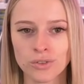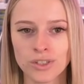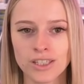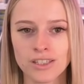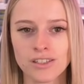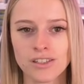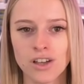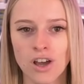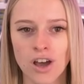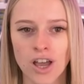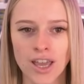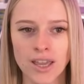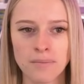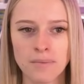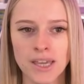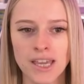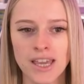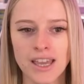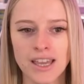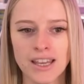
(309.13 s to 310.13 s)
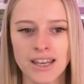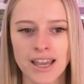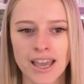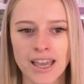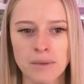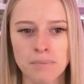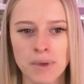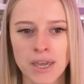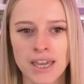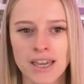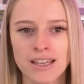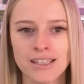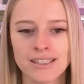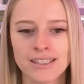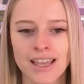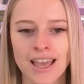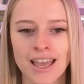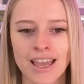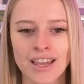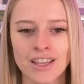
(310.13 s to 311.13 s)
this time in a
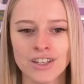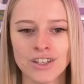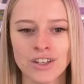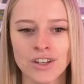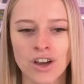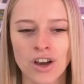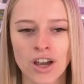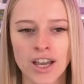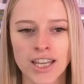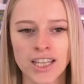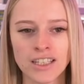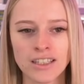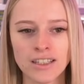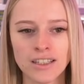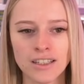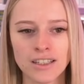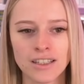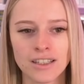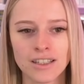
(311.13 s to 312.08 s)
PSA 9.